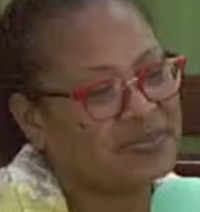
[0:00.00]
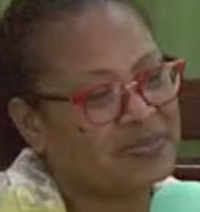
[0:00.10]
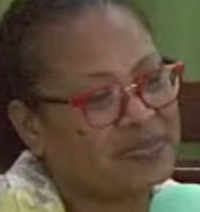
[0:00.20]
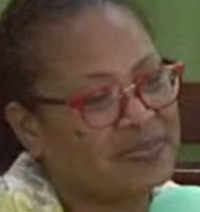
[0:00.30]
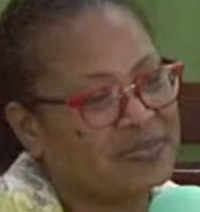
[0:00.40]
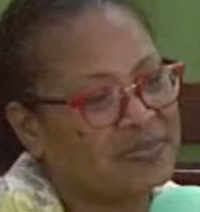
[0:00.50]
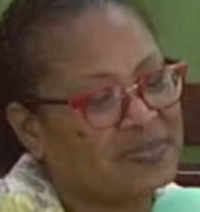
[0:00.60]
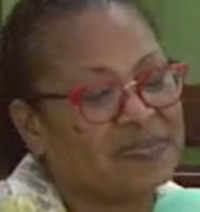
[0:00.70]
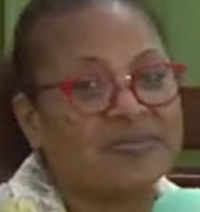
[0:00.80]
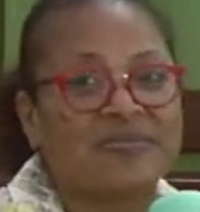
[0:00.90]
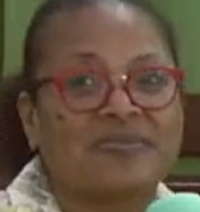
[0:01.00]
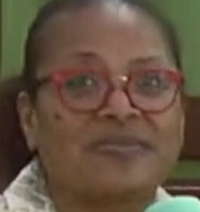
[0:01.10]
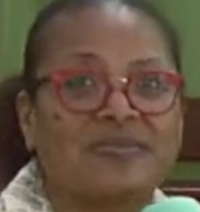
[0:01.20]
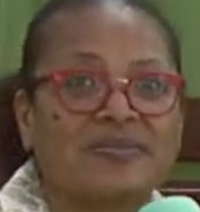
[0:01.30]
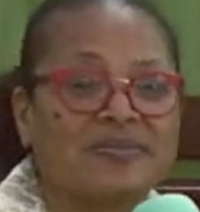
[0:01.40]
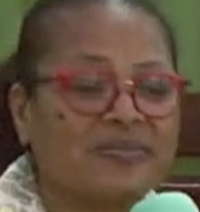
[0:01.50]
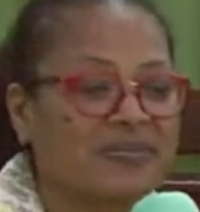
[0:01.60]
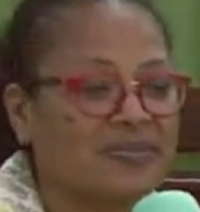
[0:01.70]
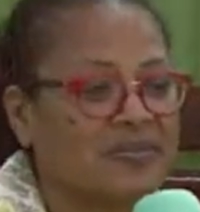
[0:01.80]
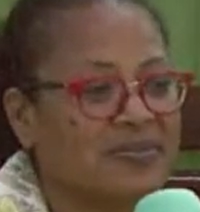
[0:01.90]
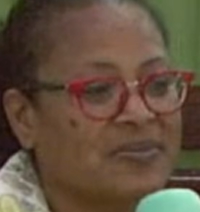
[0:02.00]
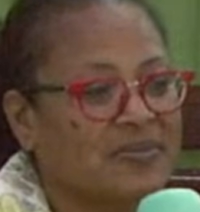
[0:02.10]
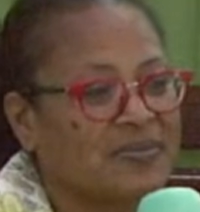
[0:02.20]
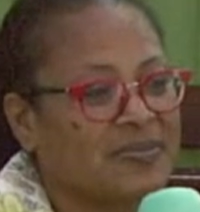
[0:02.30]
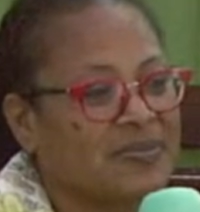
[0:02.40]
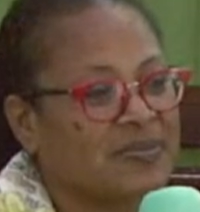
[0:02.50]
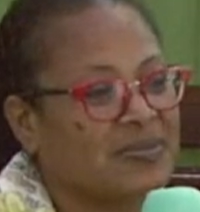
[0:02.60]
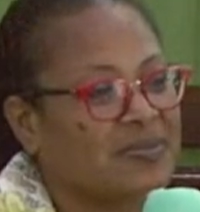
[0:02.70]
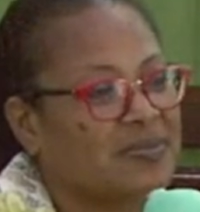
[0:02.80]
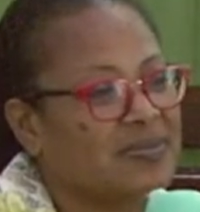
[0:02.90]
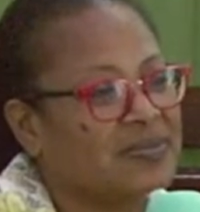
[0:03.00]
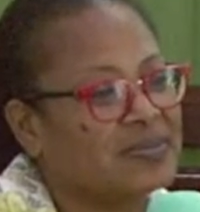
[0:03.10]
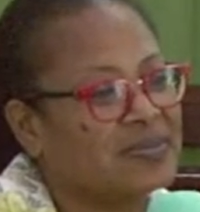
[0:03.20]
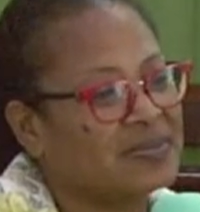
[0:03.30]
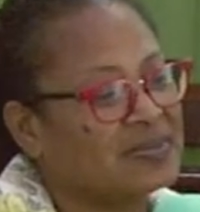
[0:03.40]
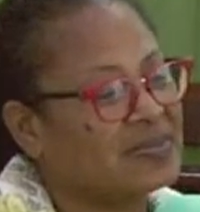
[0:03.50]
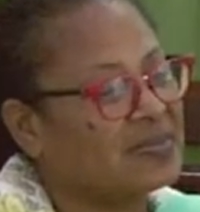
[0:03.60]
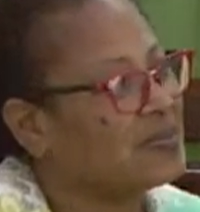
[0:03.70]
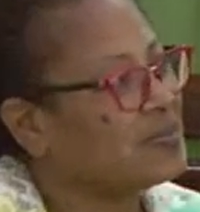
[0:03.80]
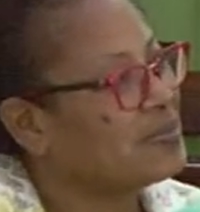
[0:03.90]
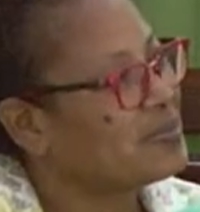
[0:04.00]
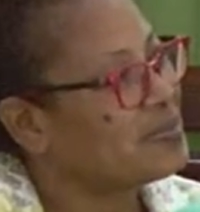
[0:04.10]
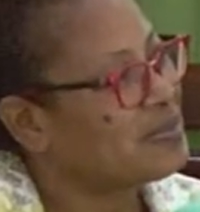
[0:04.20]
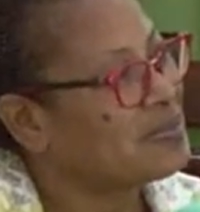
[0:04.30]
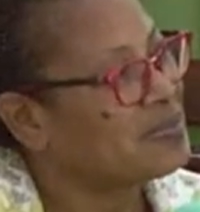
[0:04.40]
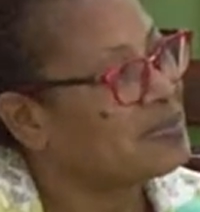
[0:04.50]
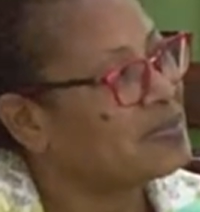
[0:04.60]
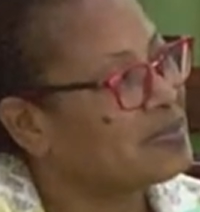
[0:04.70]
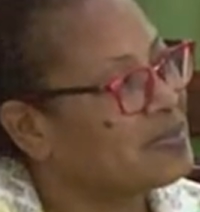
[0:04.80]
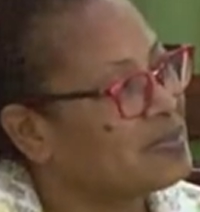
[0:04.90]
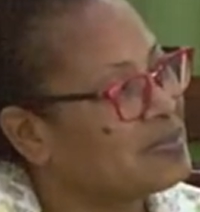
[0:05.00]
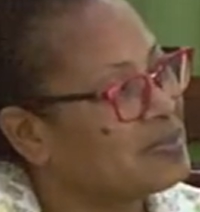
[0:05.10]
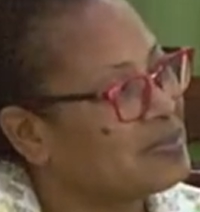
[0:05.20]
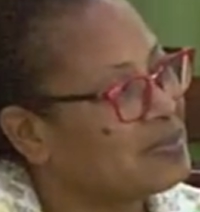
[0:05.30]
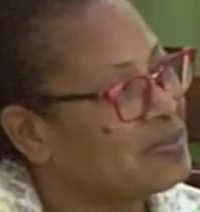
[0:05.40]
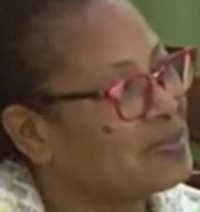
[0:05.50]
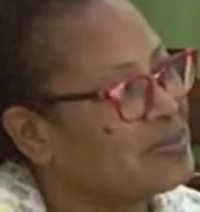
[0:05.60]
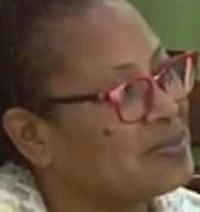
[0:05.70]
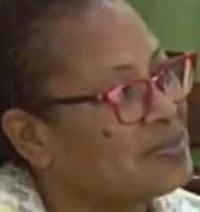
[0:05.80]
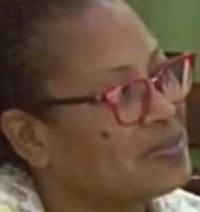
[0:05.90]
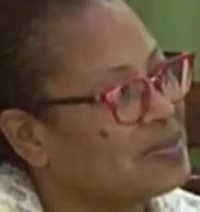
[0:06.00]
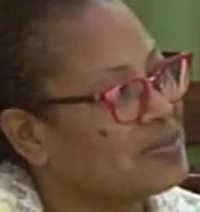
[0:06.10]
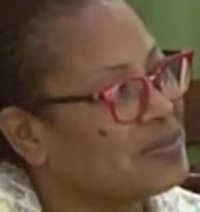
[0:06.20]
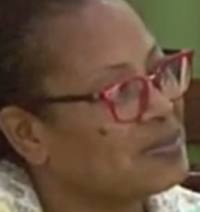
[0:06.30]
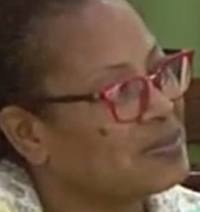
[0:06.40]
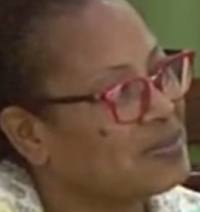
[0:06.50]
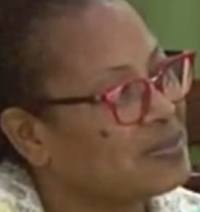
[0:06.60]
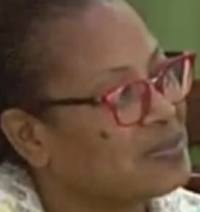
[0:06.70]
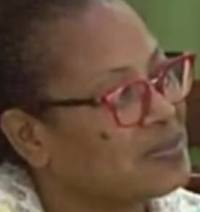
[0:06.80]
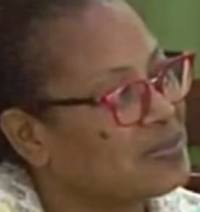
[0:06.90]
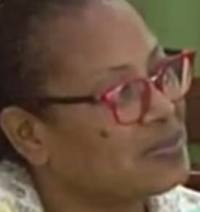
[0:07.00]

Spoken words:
This person isn't speaking.